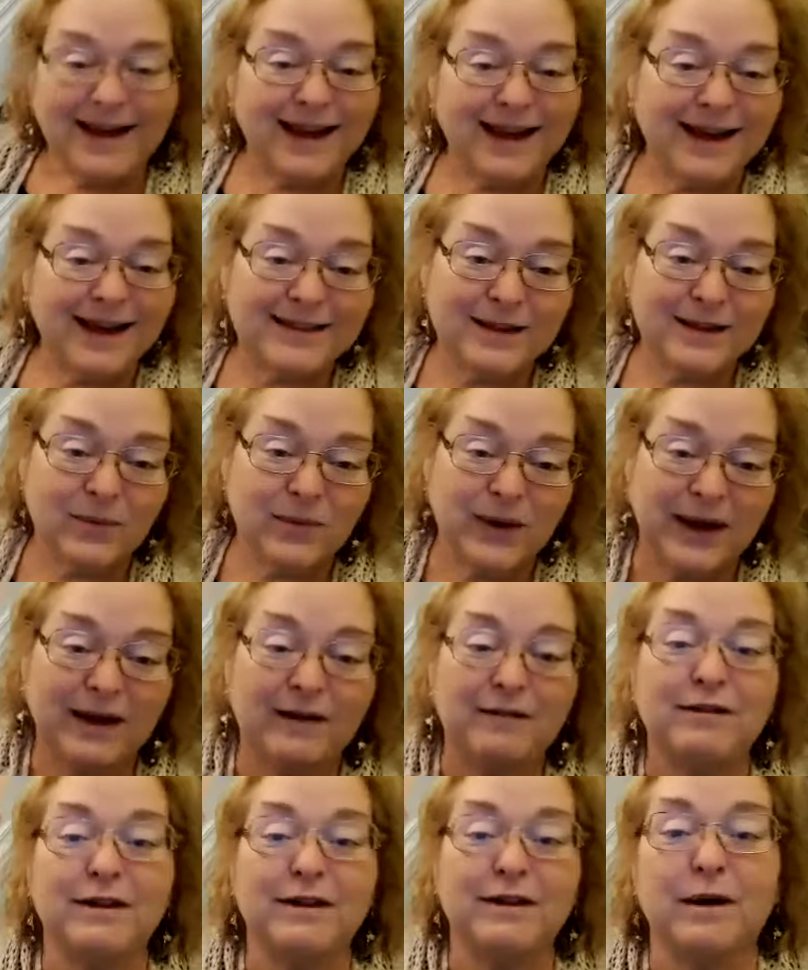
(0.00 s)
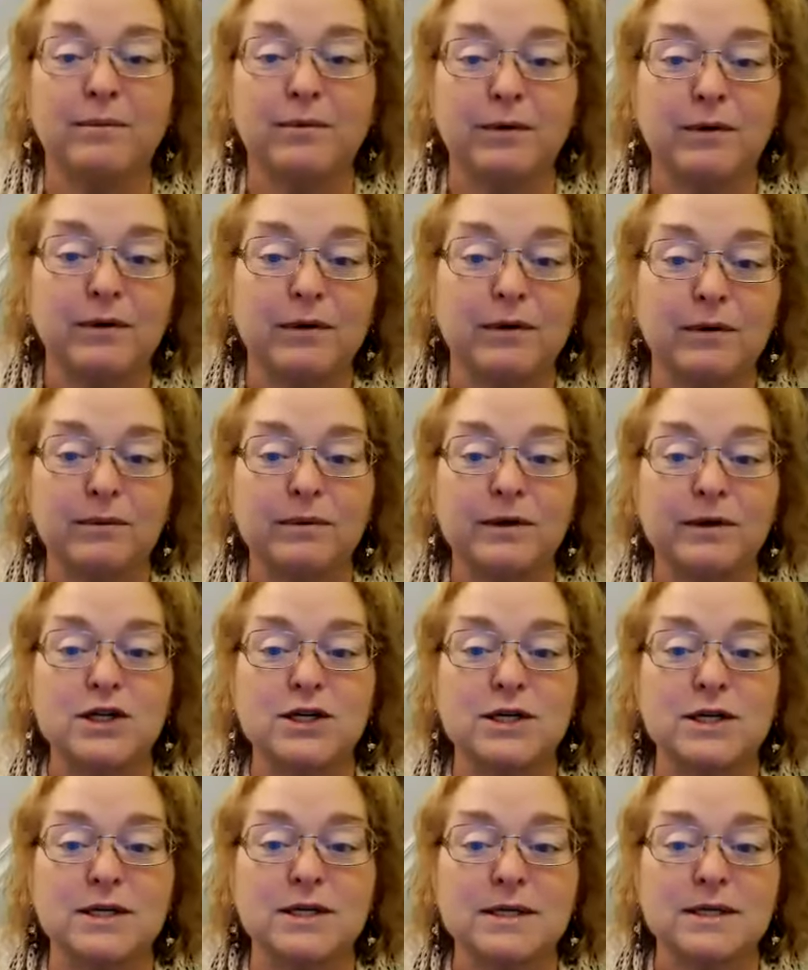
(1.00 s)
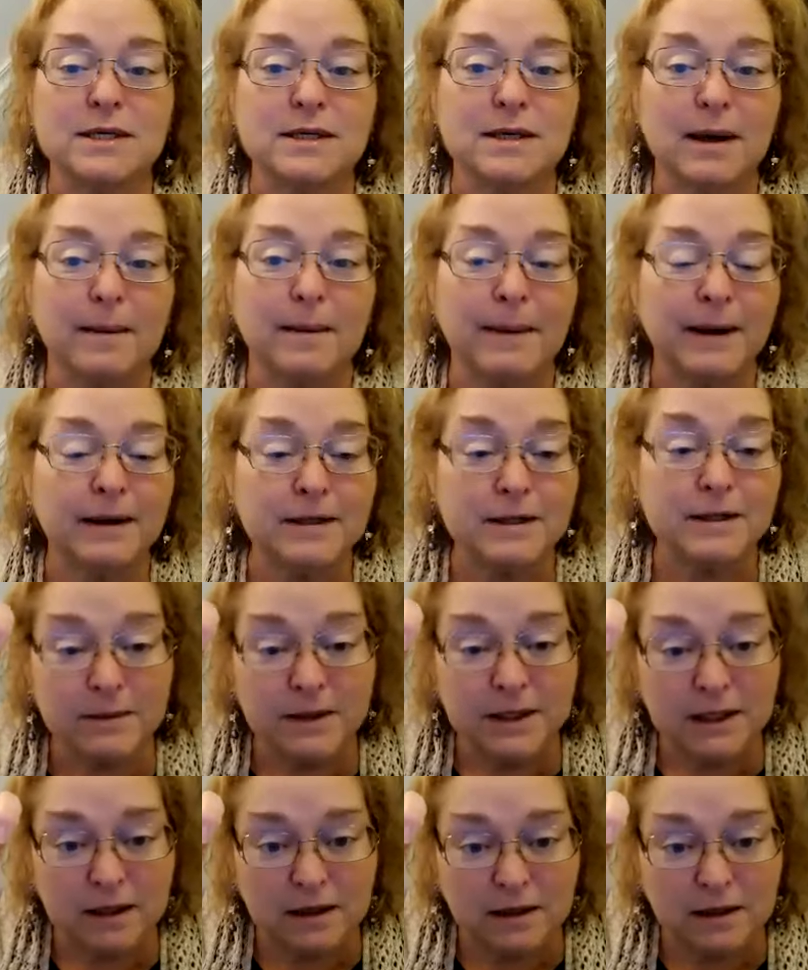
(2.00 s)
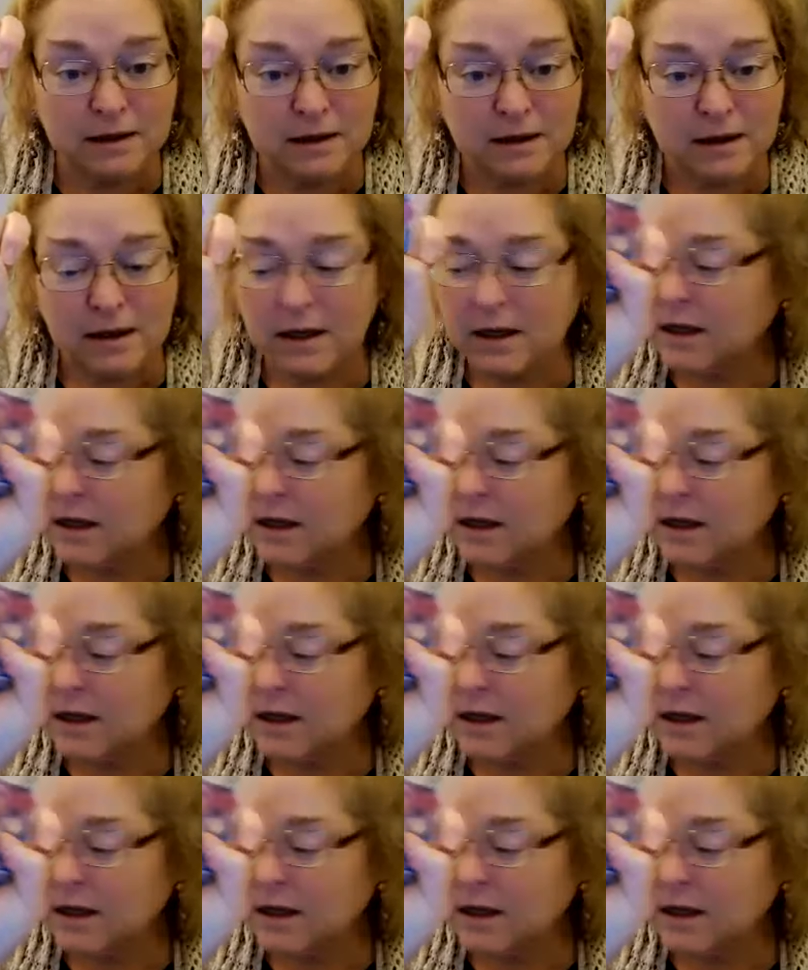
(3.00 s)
And then we have the Emperor, which is about dominion.